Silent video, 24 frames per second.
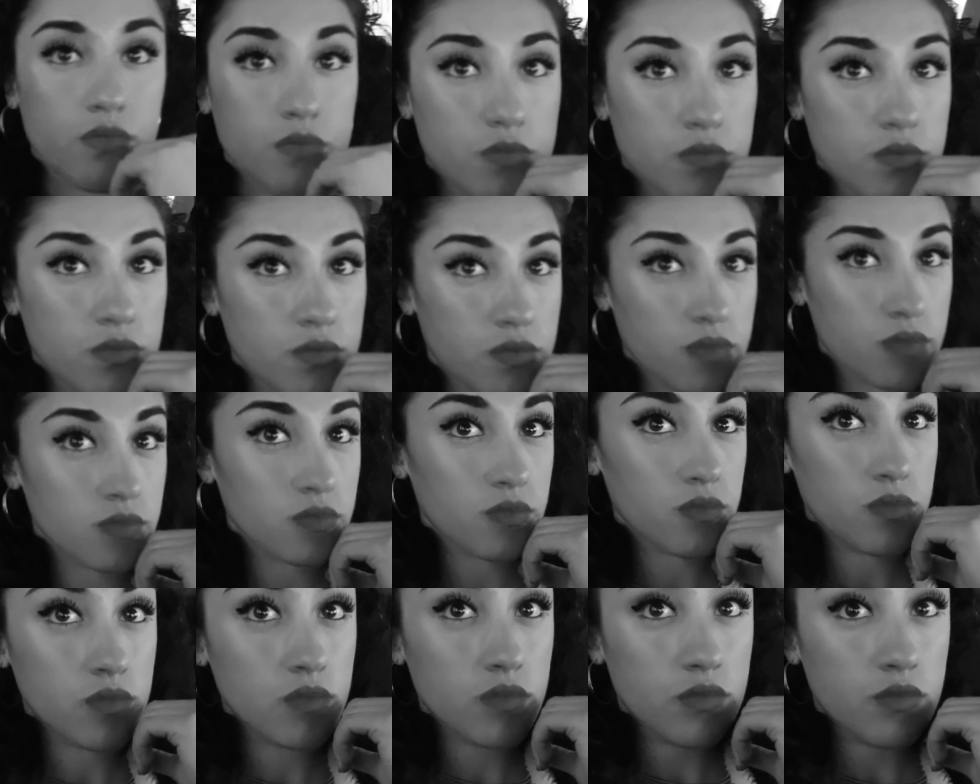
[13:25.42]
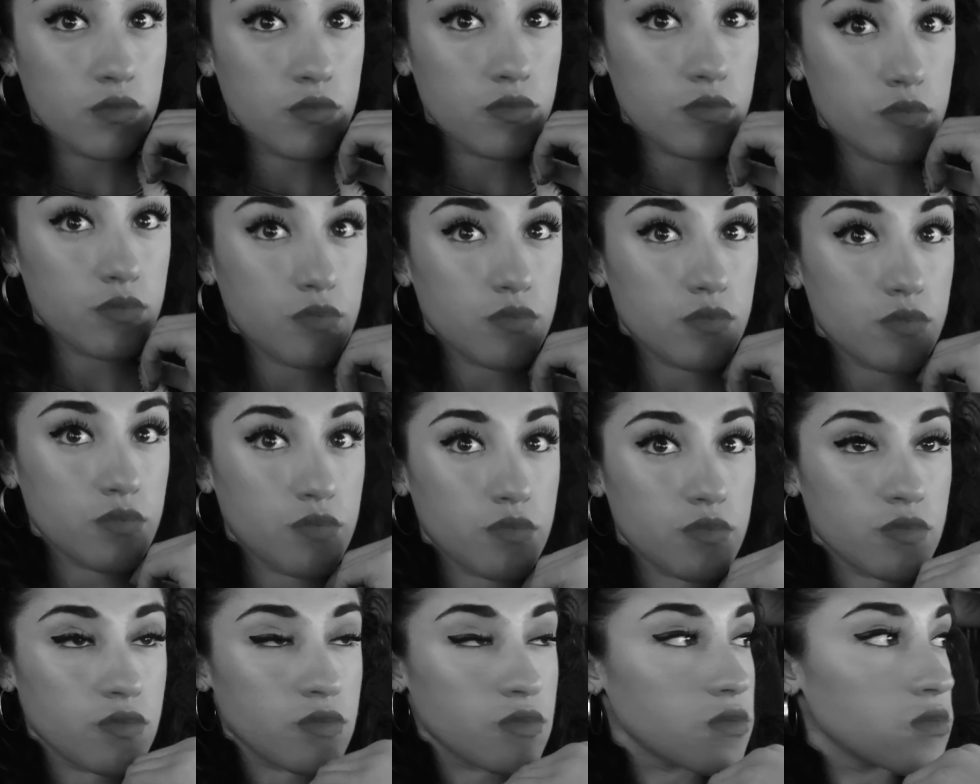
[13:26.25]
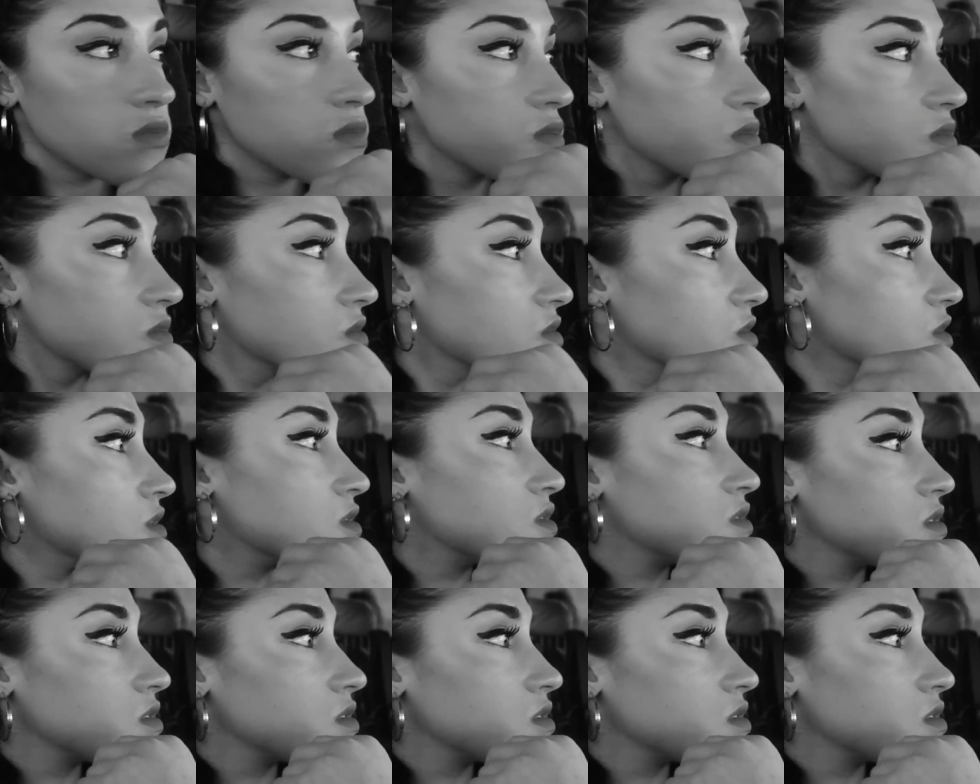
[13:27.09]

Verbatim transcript: was actually working on myself and